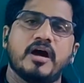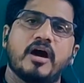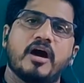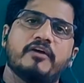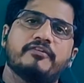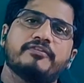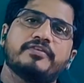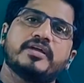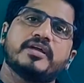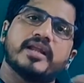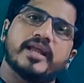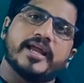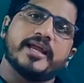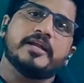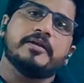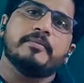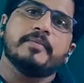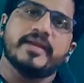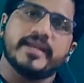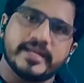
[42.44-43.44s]
After
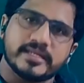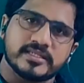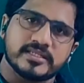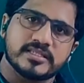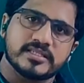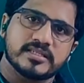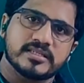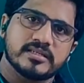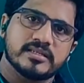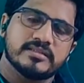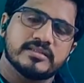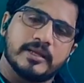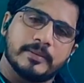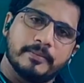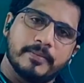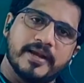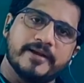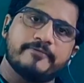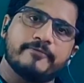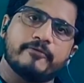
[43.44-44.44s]
8 minutes, the
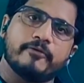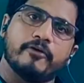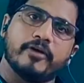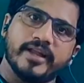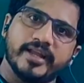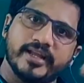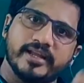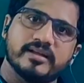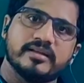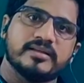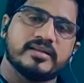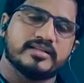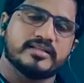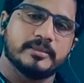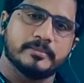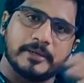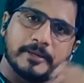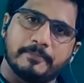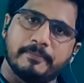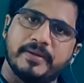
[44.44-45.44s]
blood flowing,
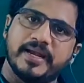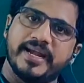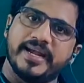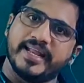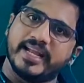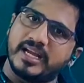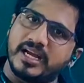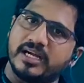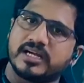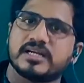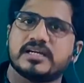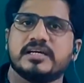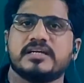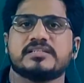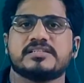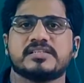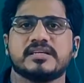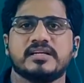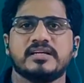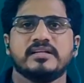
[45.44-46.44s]
nothing but bleeding
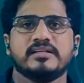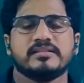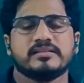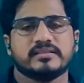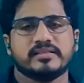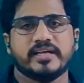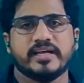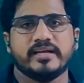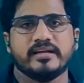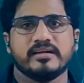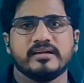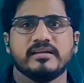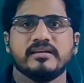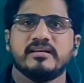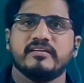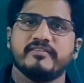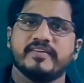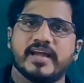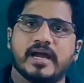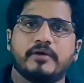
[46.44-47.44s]
occurs, then
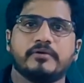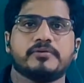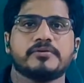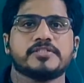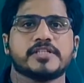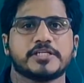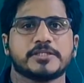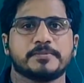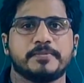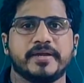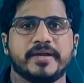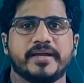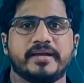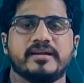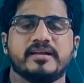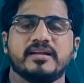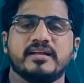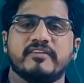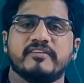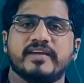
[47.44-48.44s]
we have to
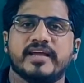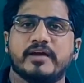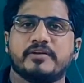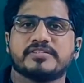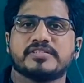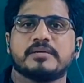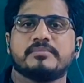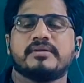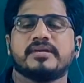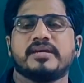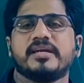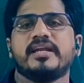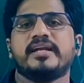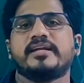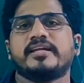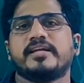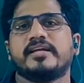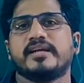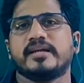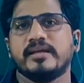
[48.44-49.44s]
suspect we have some
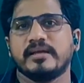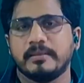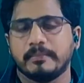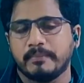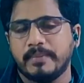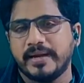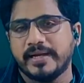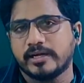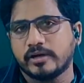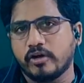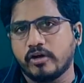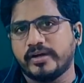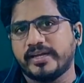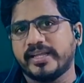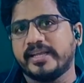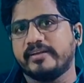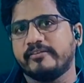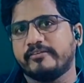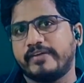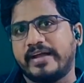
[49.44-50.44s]
related blood
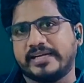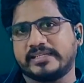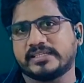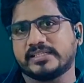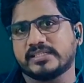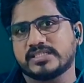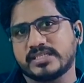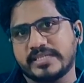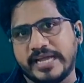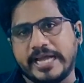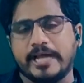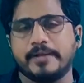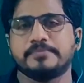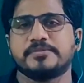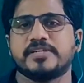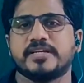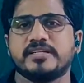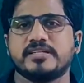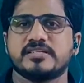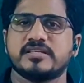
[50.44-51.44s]
clotting factors
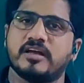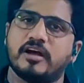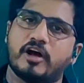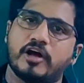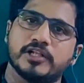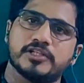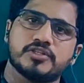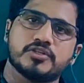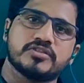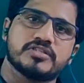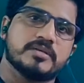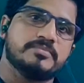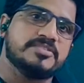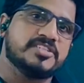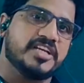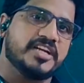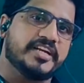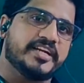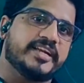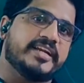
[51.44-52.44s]
absence, also some
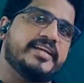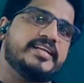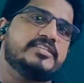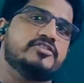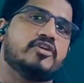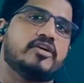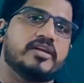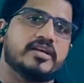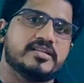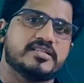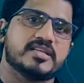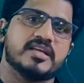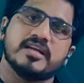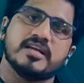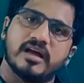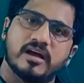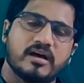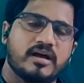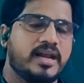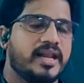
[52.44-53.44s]
genetic
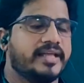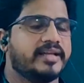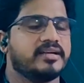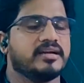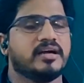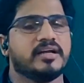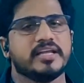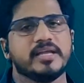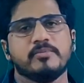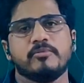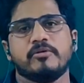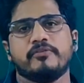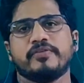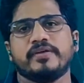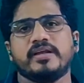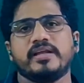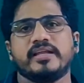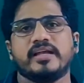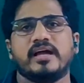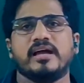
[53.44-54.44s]
disorders like
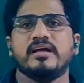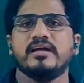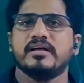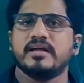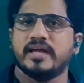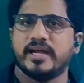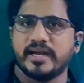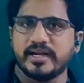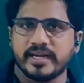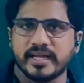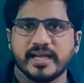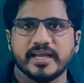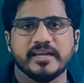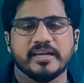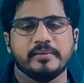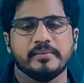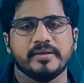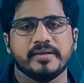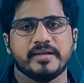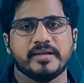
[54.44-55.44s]
hemophilia and
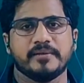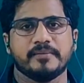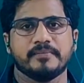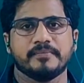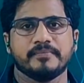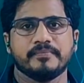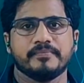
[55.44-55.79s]
anemia.